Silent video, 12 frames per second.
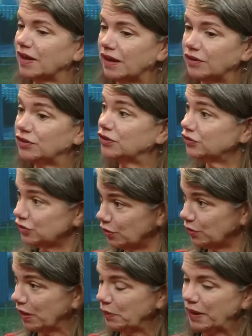Uh, you just
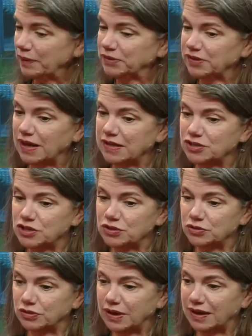go to our website
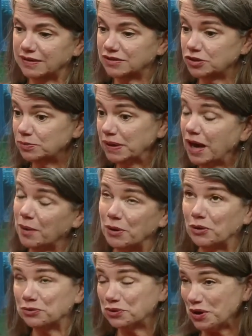to get to become
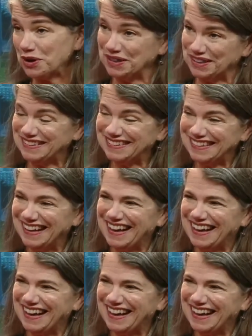a royal.